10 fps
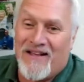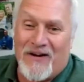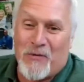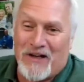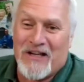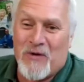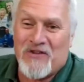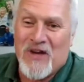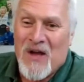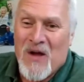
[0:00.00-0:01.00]
there really
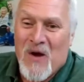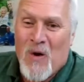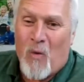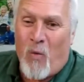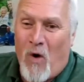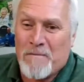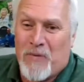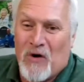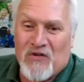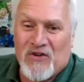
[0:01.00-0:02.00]
was one
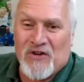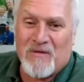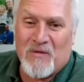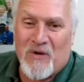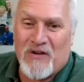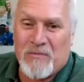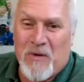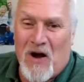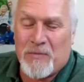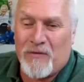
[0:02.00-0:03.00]
person
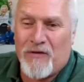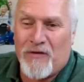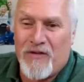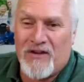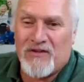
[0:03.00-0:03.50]
responsible for this